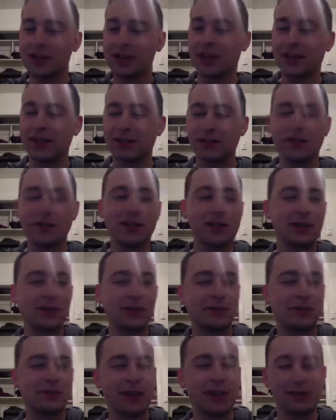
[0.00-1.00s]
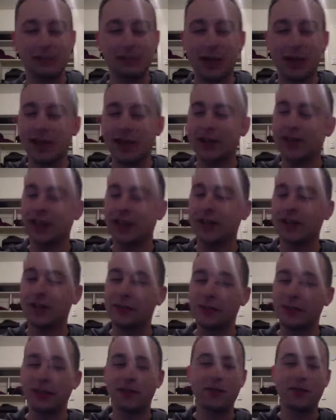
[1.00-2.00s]
books by spine now. I'm
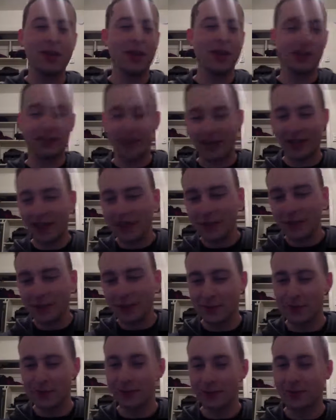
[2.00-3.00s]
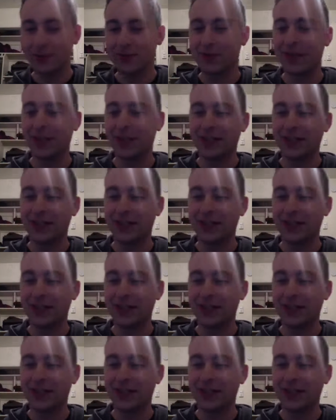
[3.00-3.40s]
like, wait, I know who wrote that.